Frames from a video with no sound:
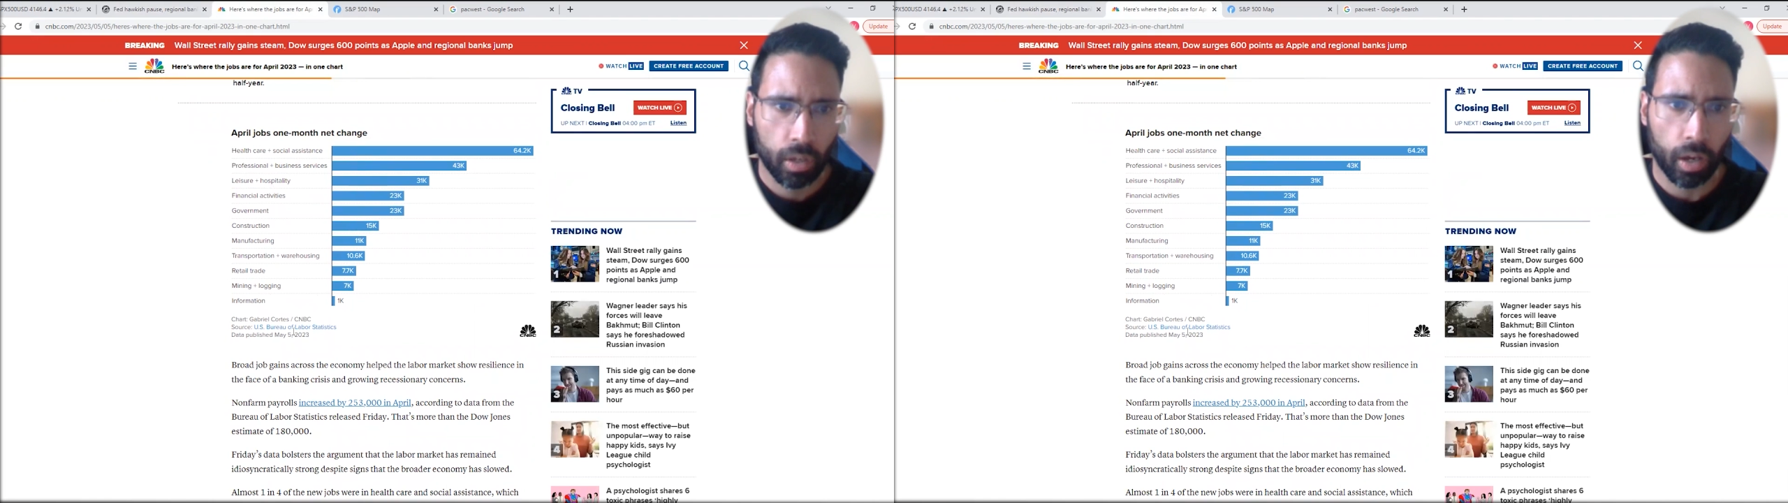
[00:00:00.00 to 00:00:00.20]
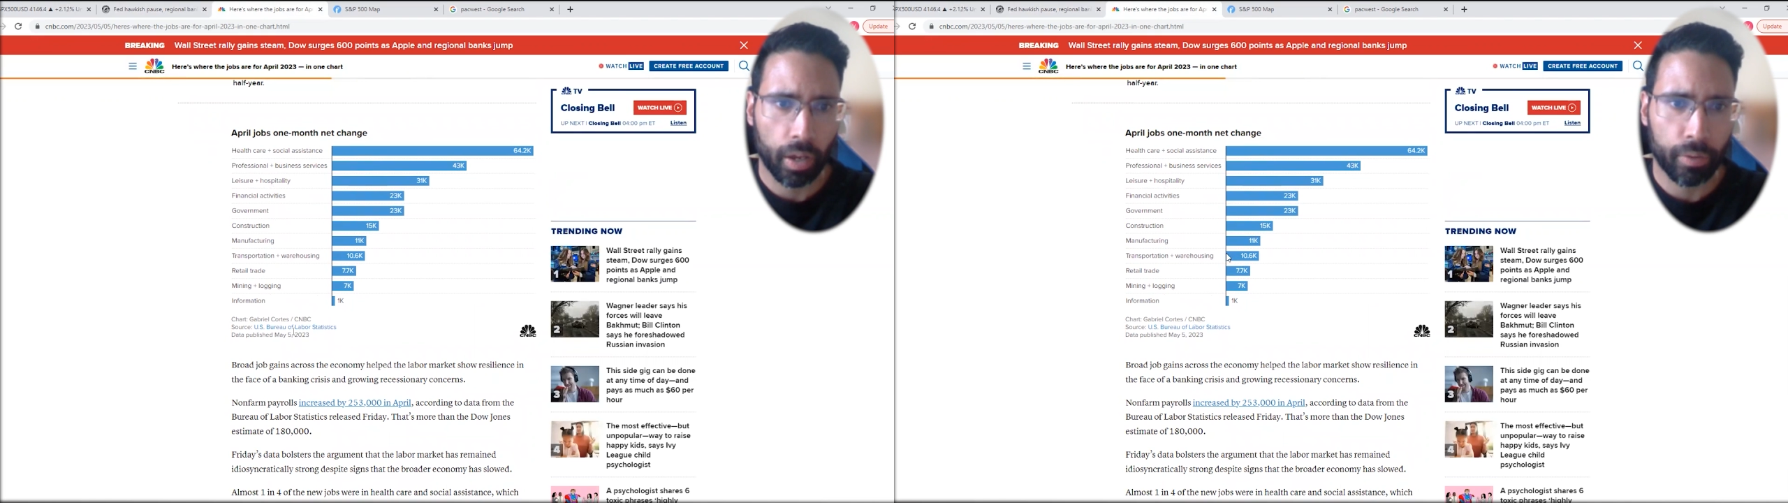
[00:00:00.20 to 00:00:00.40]

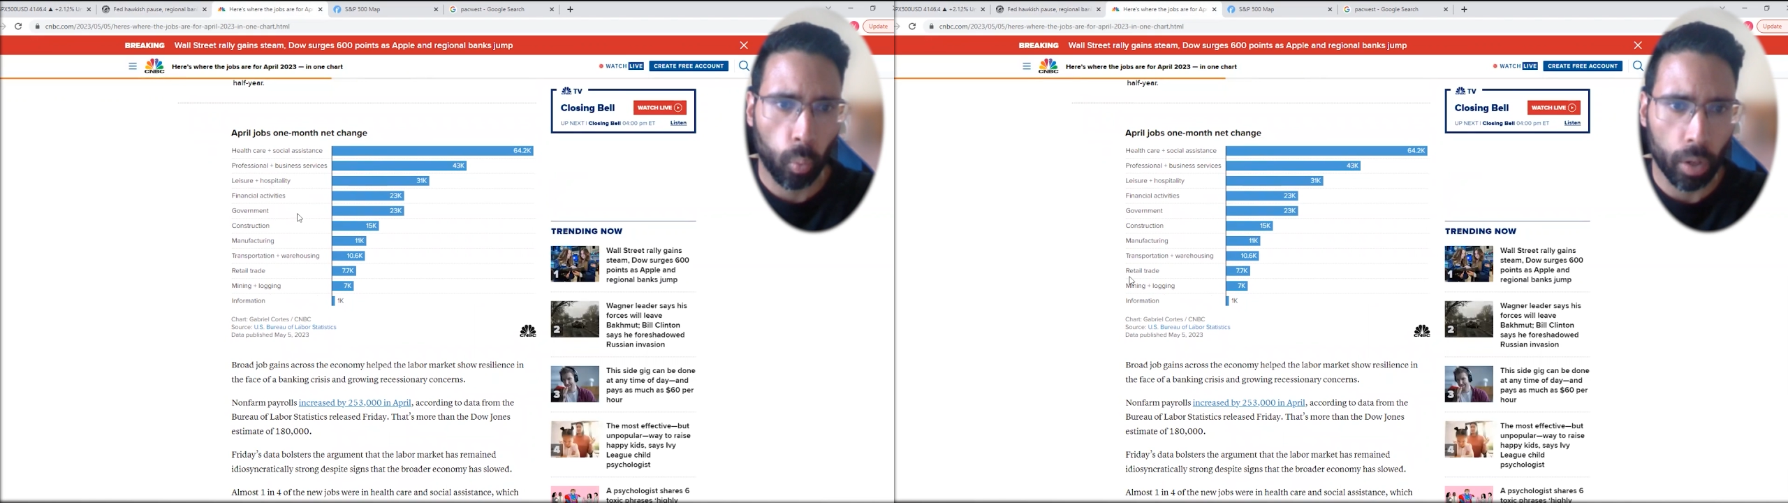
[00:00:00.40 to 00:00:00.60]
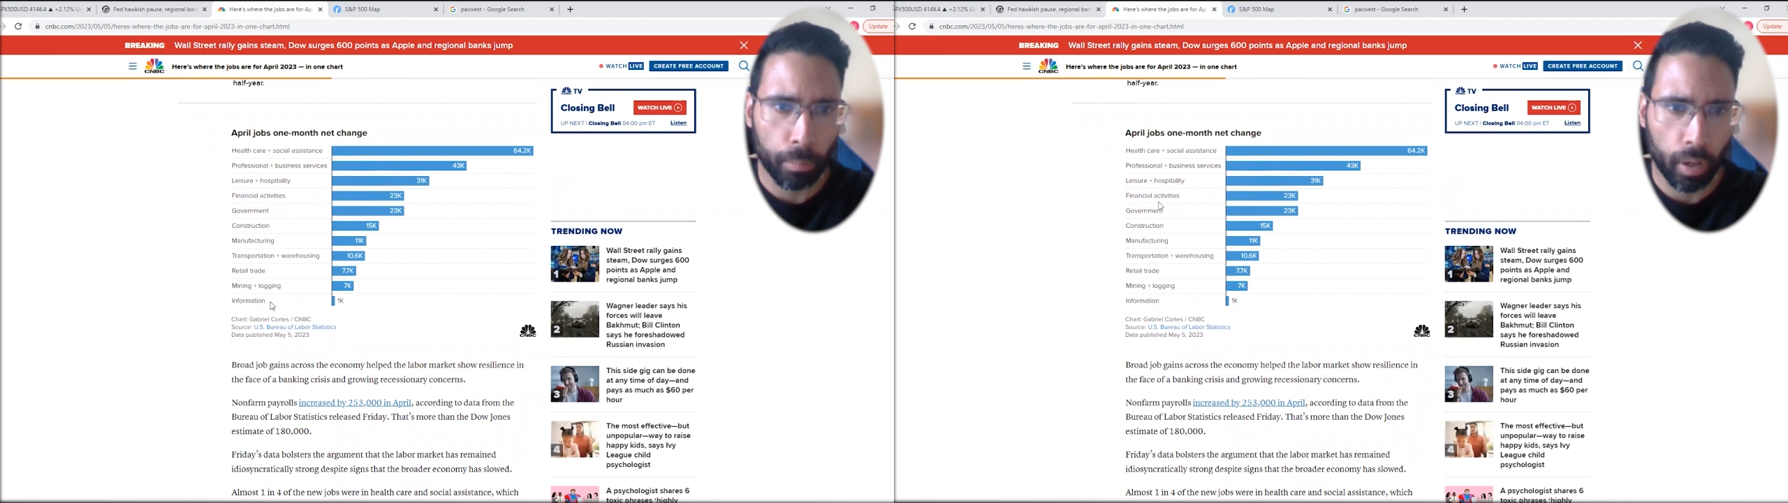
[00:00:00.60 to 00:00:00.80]

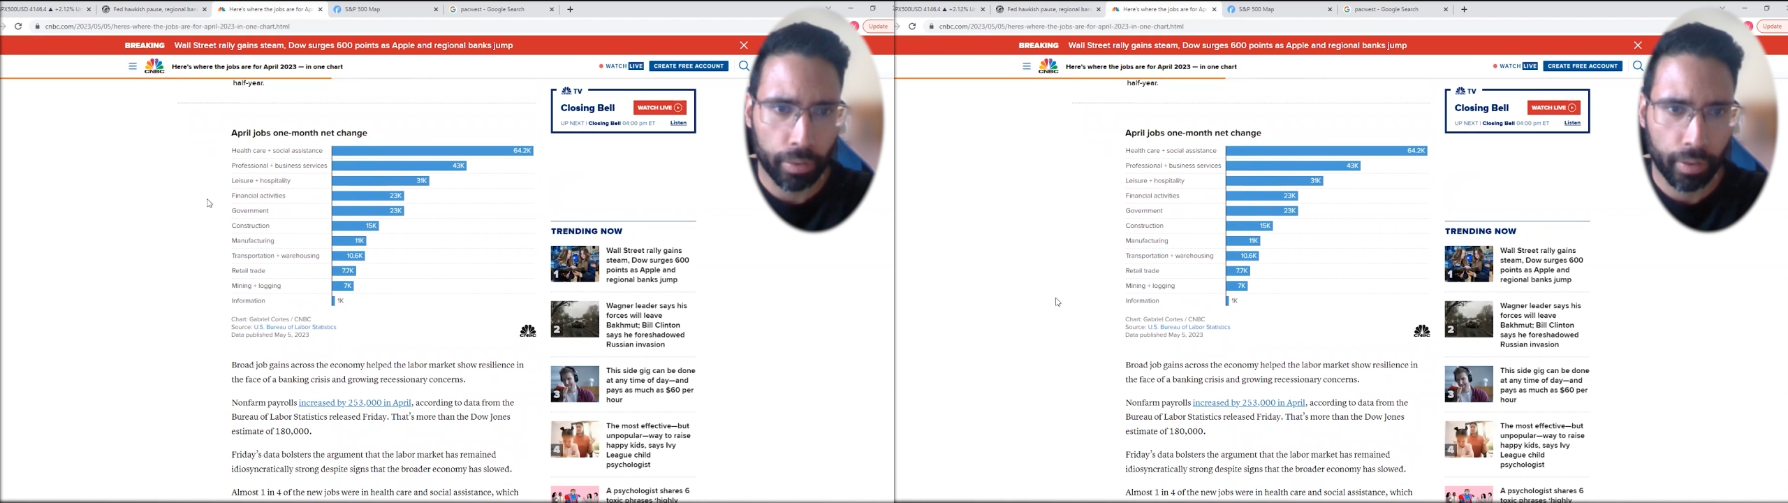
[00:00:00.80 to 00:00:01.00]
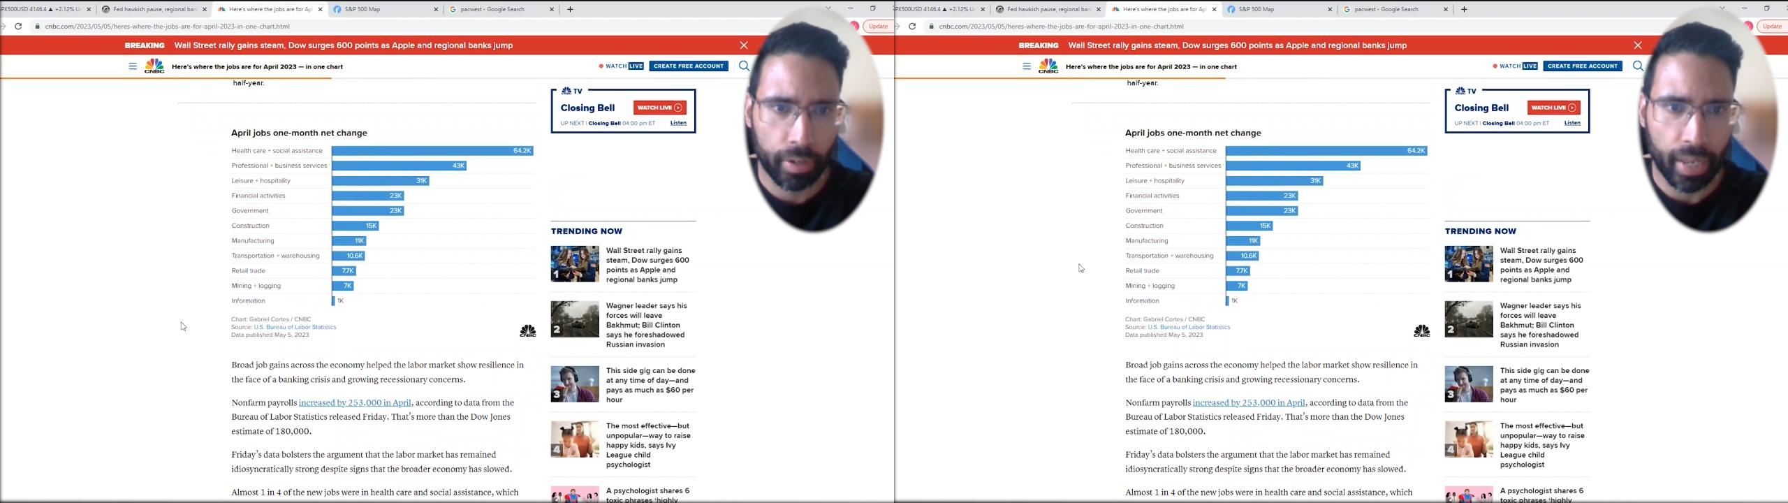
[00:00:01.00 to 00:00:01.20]
1
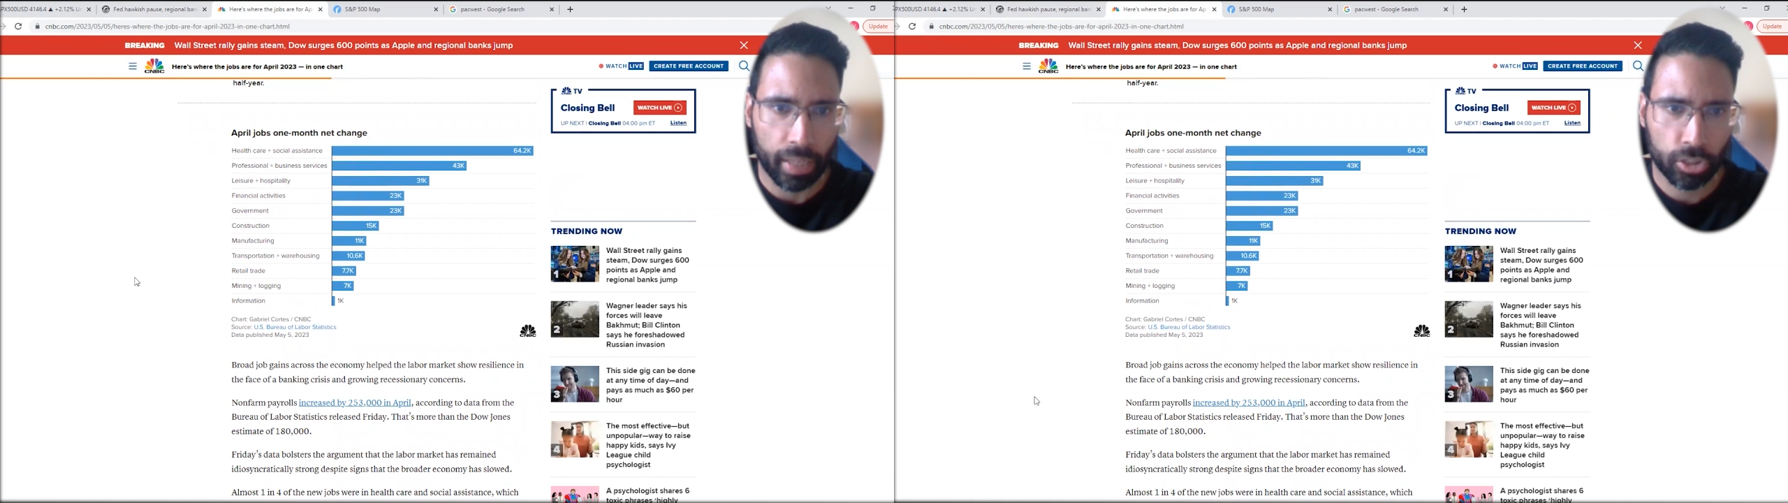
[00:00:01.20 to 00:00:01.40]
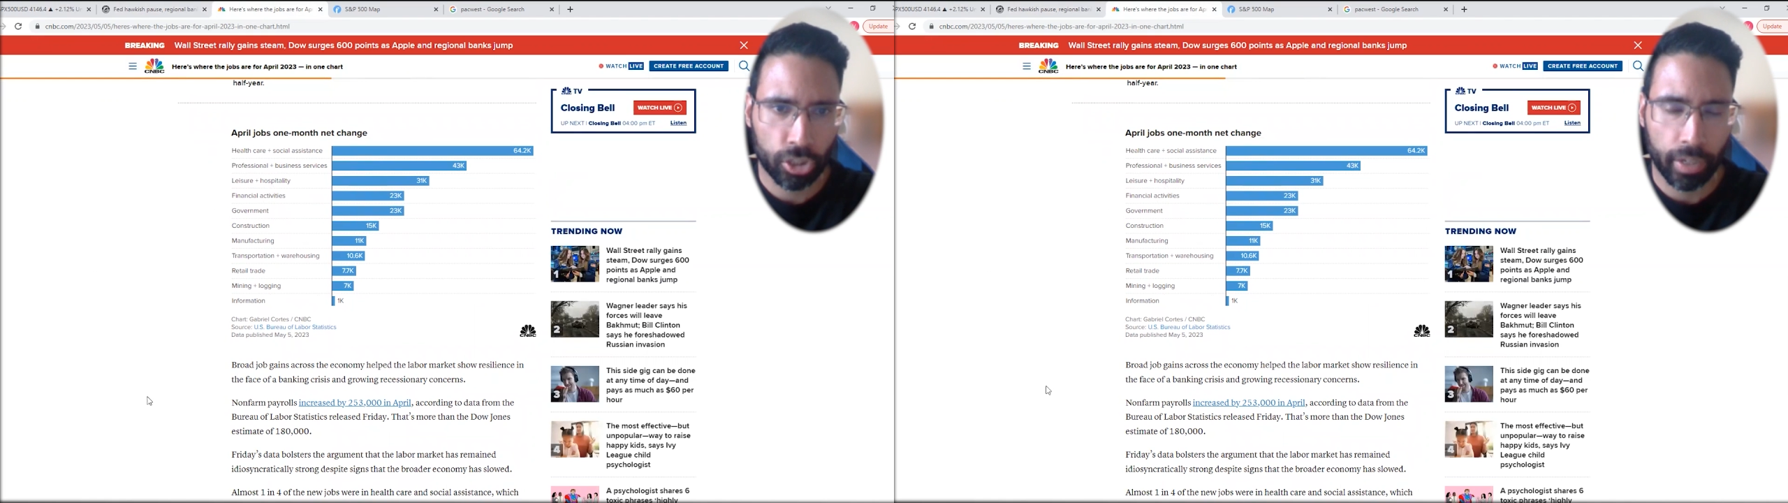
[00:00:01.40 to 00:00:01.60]
month
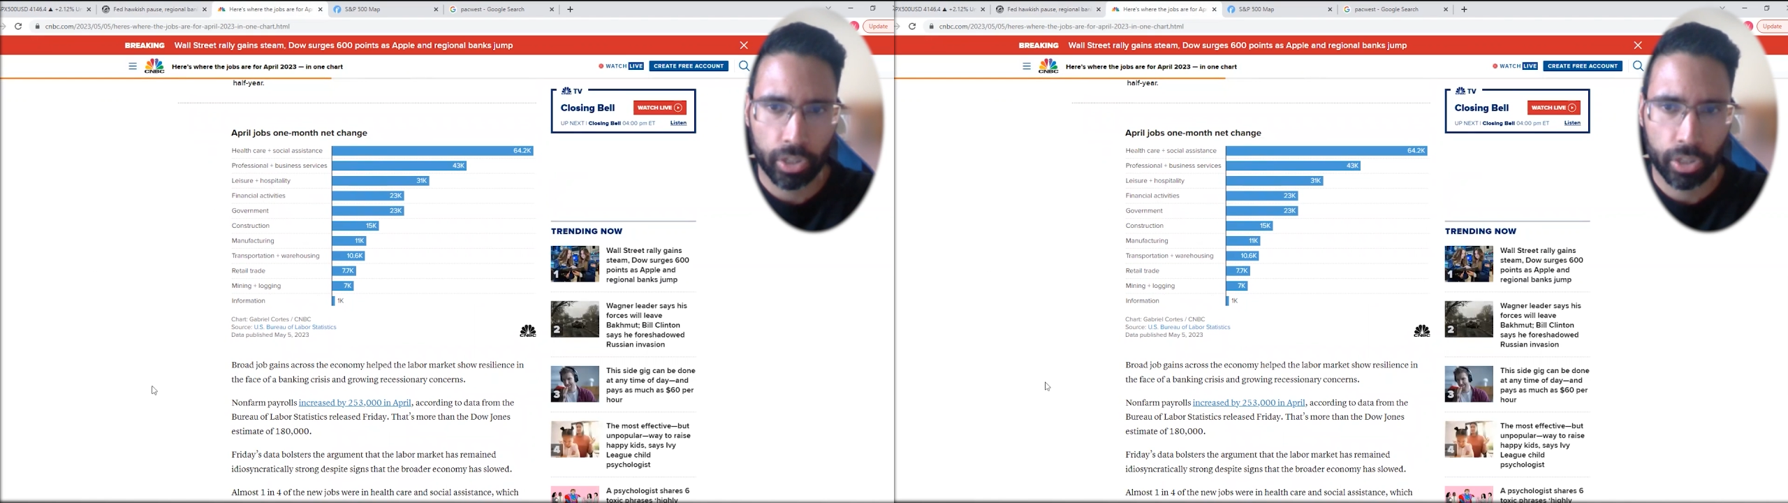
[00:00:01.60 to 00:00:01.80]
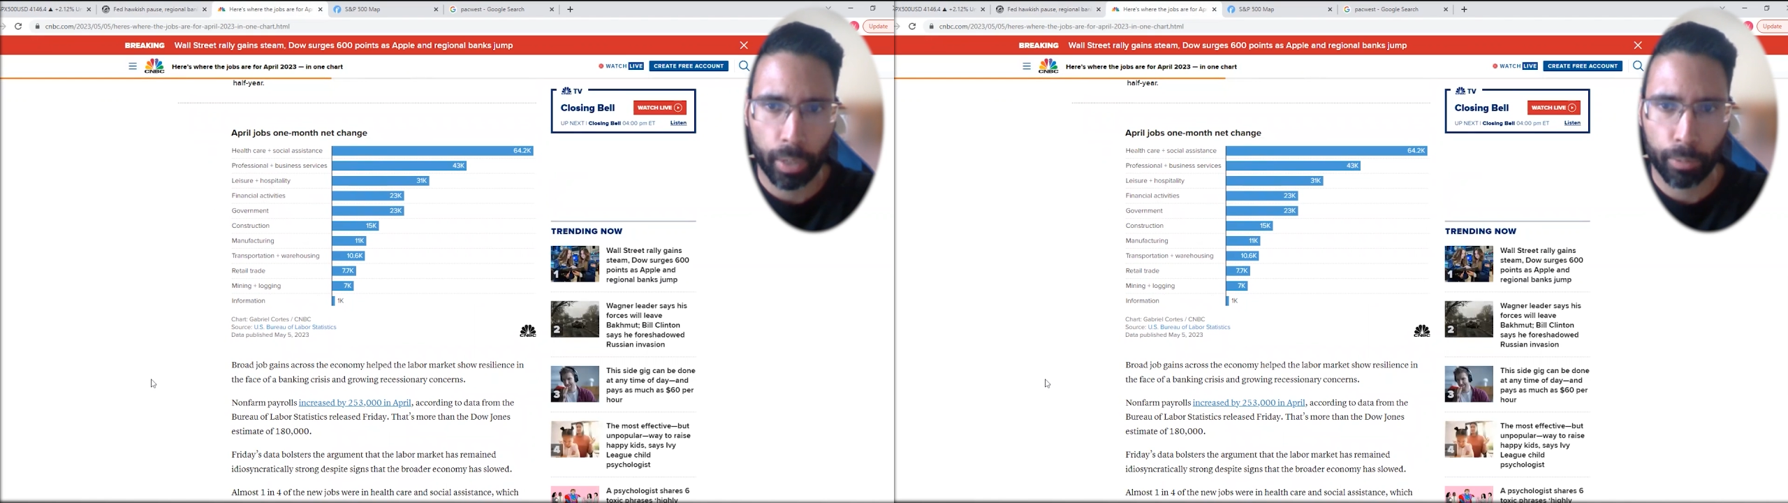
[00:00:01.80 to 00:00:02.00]
net
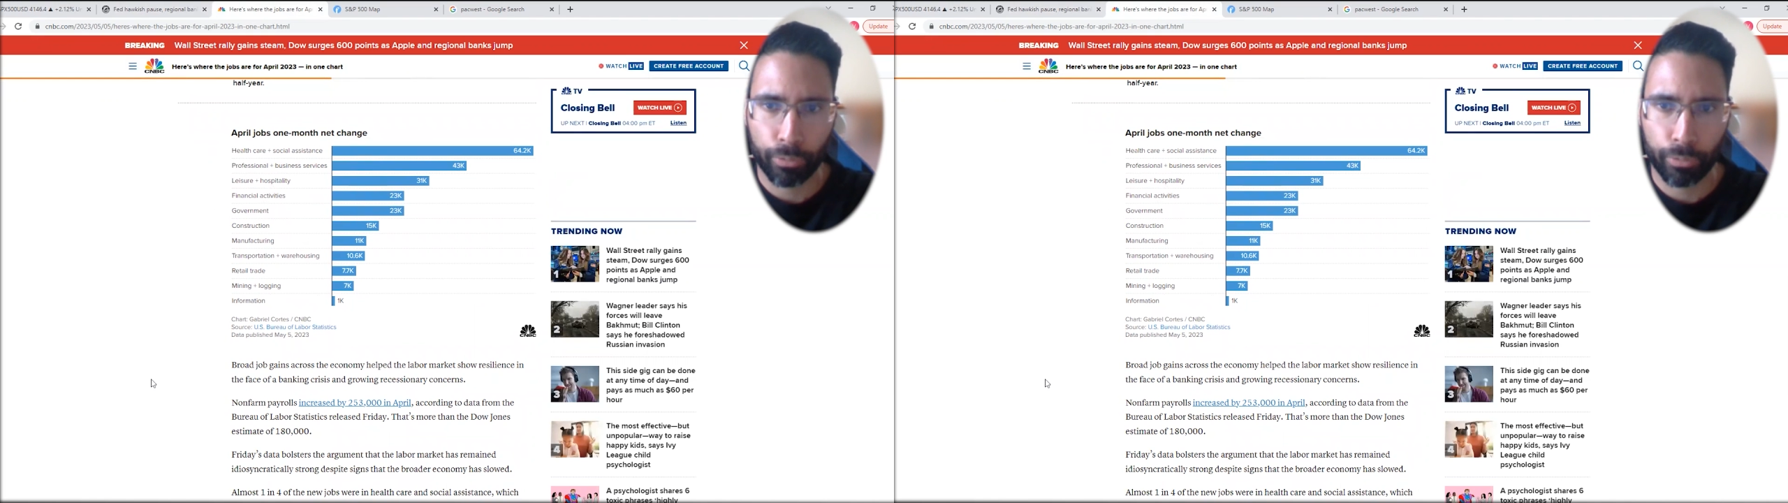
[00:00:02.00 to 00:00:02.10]
change came